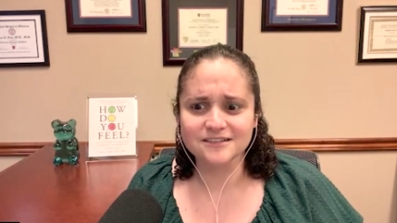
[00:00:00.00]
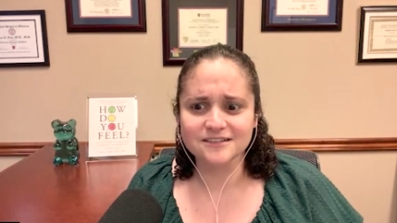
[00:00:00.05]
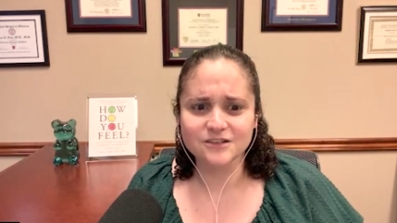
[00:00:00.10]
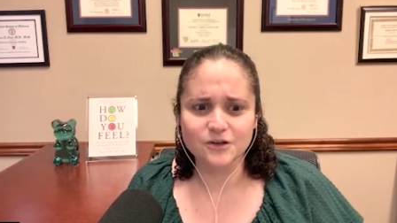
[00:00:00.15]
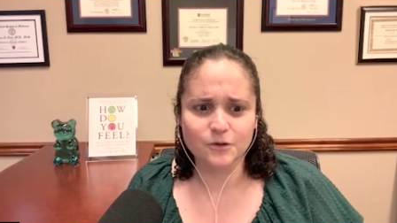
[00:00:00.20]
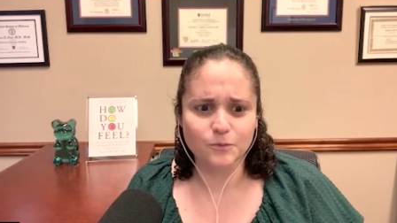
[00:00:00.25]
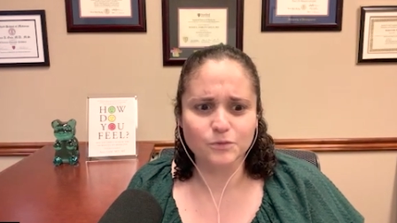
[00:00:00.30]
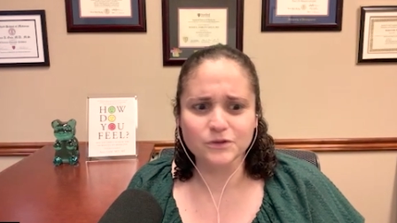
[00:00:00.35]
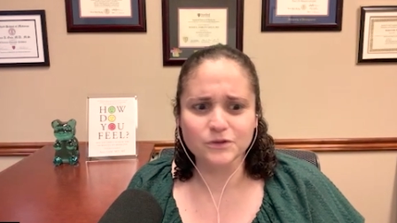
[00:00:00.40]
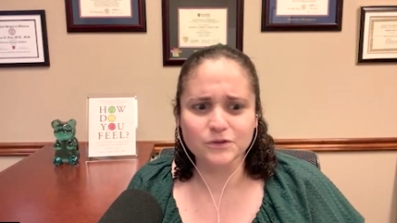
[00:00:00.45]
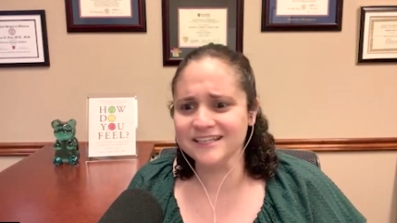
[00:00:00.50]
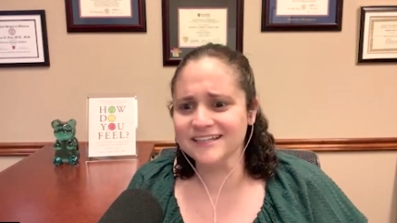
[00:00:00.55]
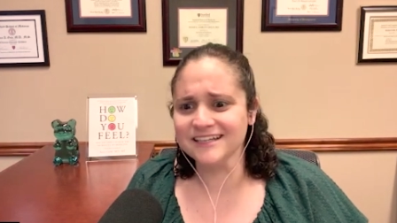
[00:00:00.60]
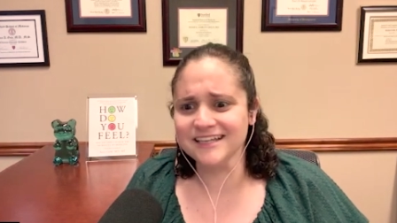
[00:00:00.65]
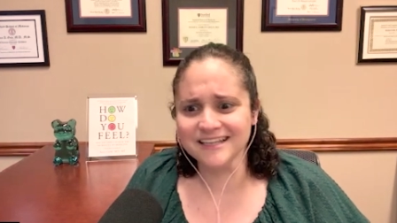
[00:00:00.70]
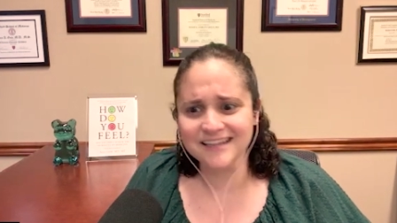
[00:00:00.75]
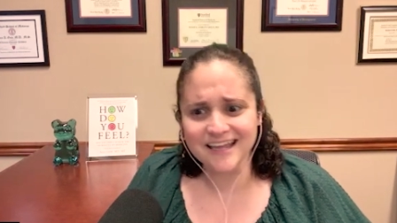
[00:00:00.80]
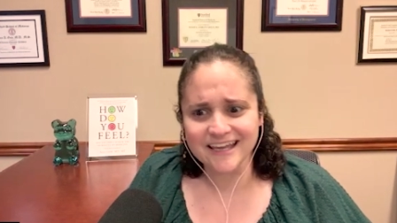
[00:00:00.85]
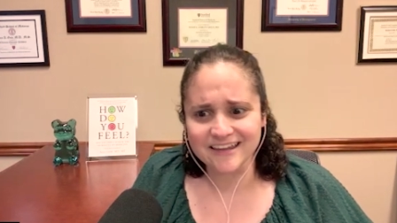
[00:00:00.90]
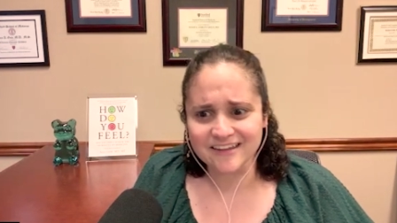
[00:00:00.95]

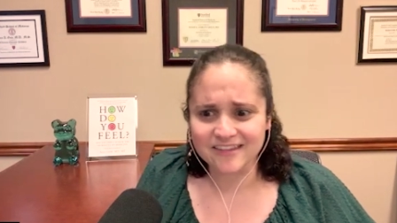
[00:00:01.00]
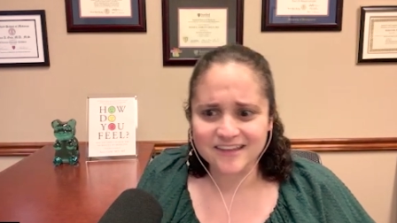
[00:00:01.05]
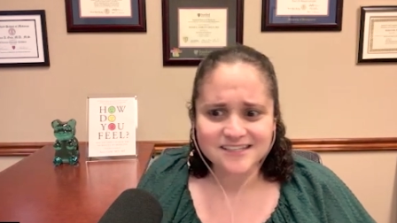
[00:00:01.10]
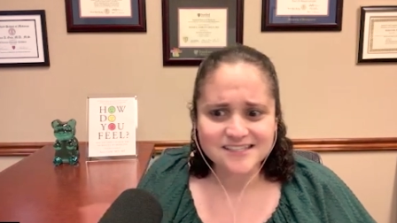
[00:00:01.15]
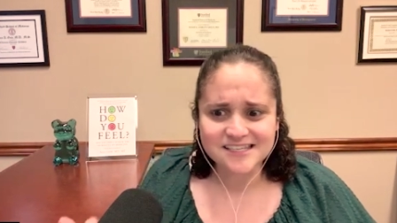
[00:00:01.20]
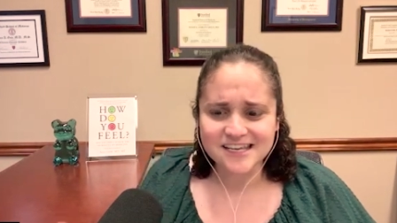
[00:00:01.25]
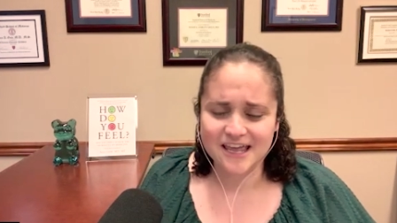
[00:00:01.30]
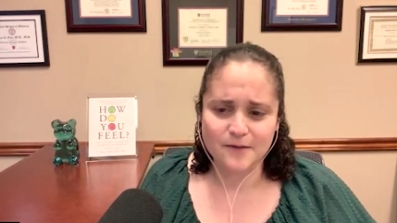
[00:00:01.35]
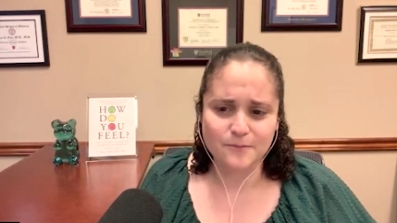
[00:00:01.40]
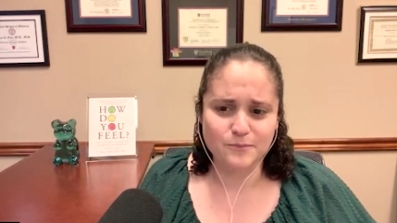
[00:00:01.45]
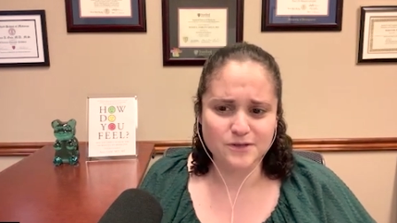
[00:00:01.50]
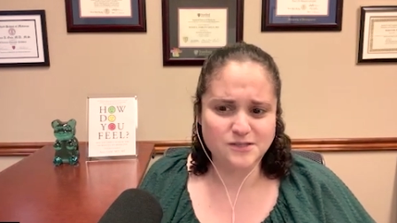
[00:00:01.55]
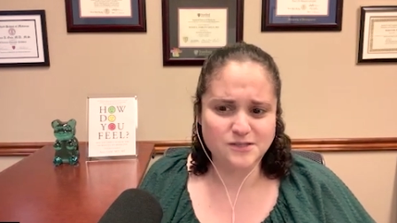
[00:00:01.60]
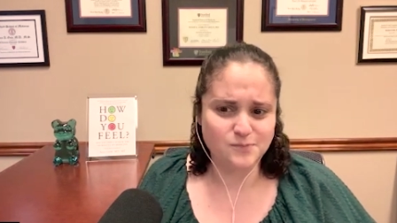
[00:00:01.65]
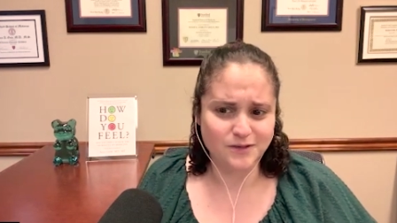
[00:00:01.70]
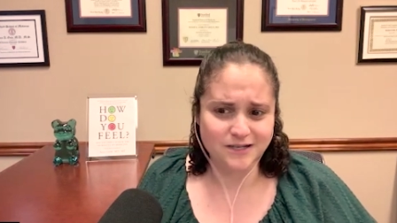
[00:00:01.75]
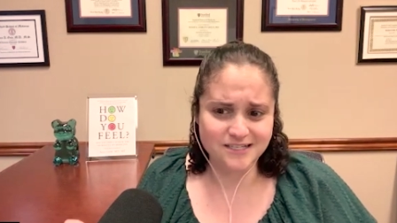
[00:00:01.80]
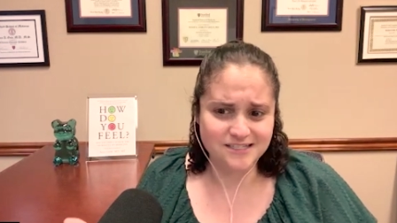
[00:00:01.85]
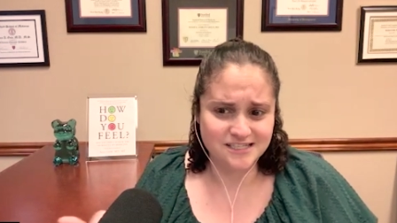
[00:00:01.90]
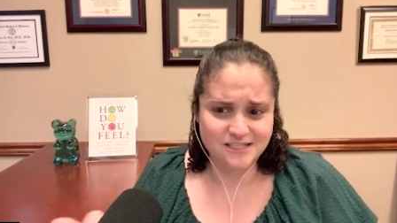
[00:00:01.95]
completely like this campus
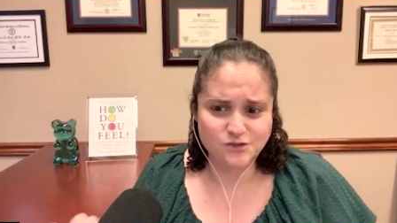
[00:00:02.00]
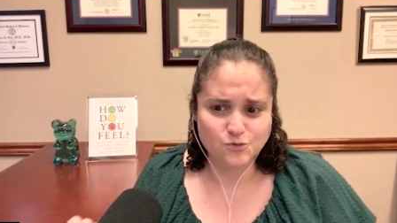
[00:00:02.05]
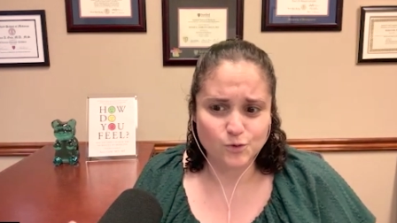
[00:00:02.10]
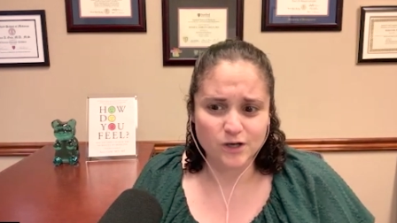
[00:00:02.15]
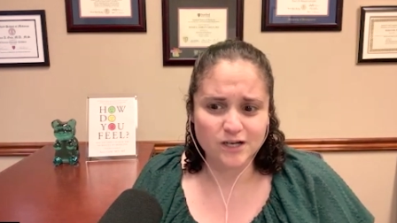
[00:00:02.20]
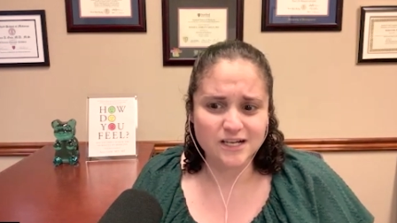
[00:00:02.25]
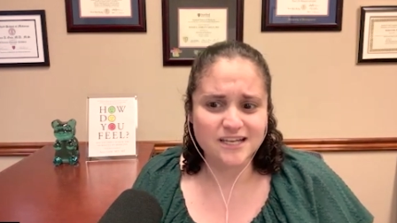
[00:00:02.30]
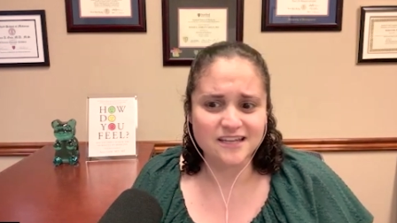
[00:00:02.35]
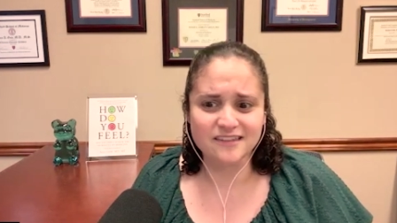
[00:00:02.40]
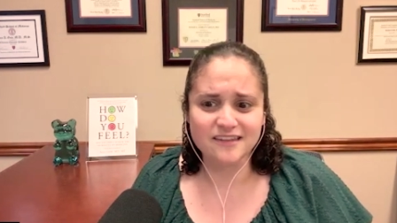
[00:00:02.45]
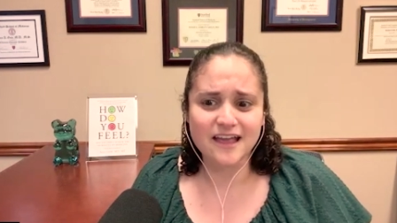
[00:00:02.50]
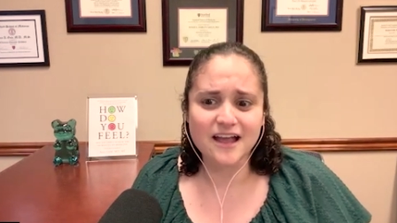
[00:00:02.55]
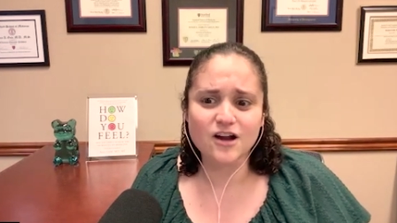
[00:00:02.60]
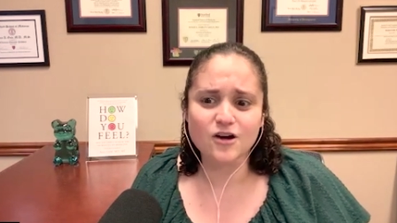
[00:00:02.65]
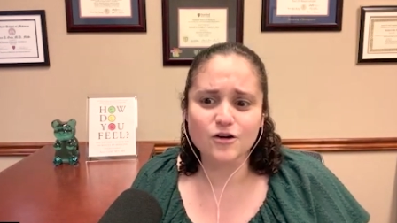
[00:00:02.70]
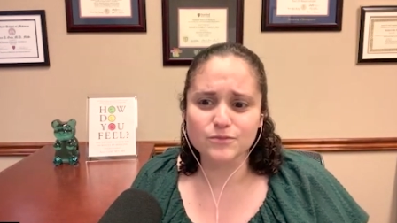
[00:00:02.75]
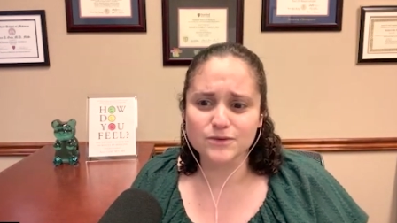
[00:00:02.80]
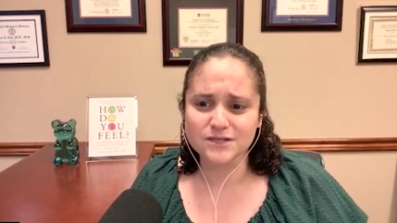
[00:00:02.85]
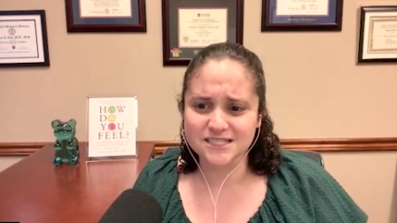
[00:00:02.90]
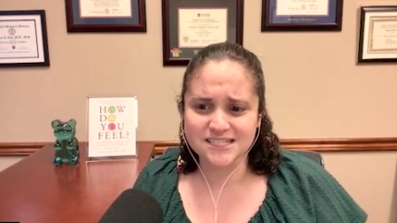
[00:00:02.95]
because it's working
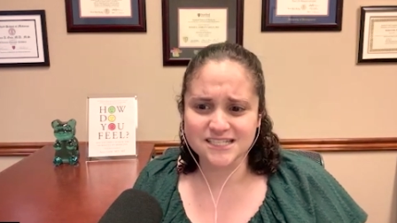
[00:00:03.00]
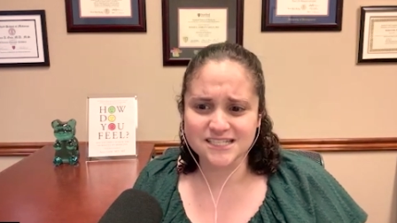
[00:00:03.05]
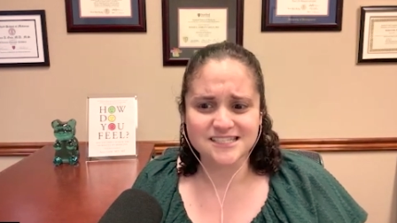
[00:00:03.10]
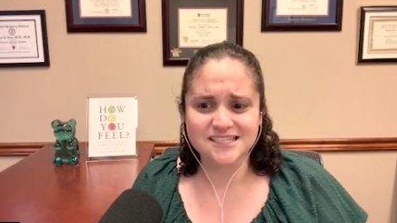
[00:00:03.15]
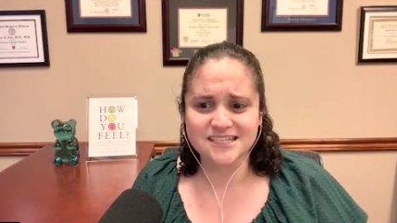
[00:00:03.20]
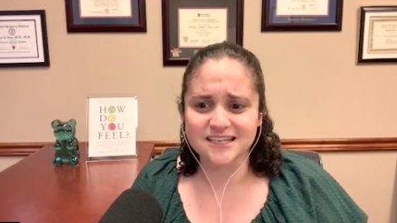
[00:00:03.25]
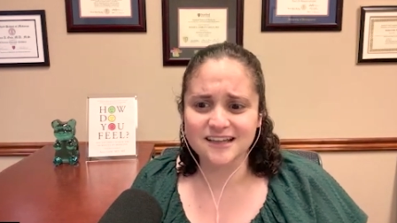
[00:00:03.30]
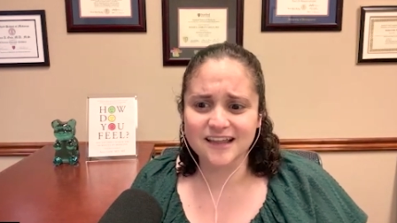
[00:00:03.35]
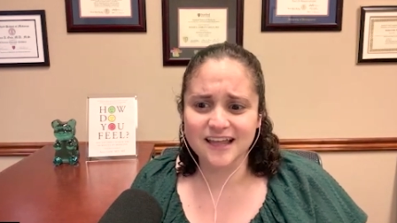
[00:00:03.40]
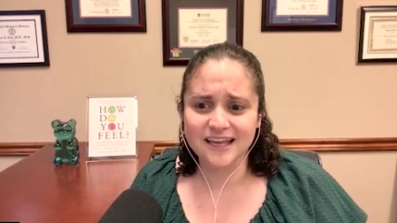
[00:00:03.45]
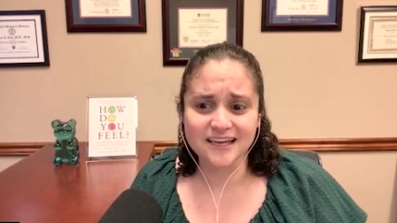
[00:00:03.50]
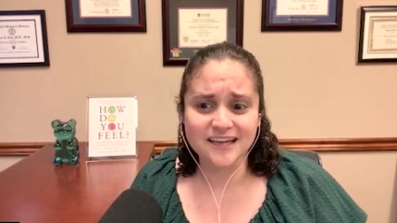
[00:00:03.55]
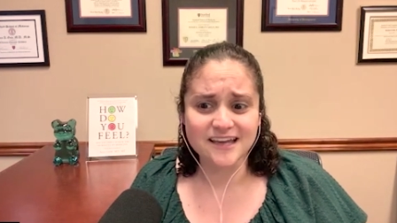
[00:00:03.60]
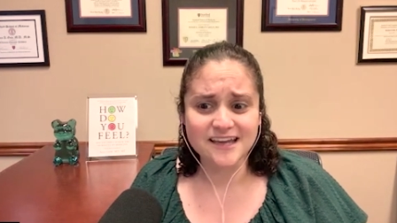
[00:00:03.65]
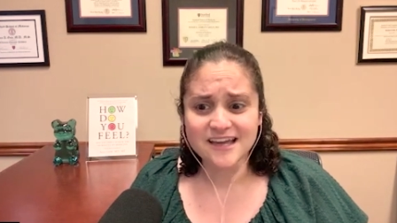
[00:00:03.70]
there, but to see like